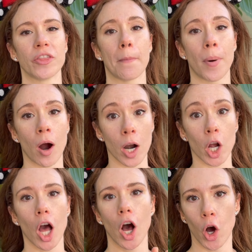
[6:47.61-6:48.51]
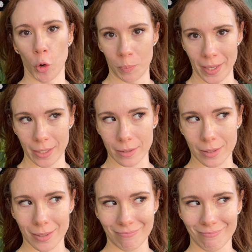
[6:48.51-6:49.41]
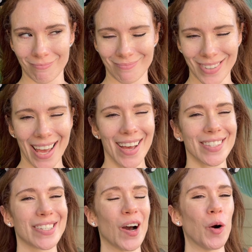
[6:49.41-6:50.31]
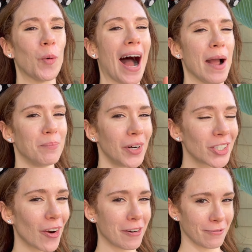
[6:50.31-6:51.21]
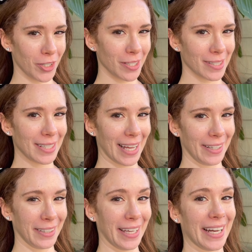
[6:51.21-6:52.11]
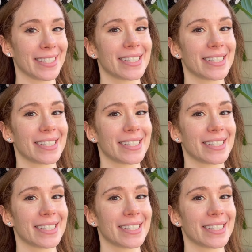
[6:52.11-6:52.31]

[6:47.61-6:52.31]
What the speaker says: the park opens. So I booked our first lightning lane at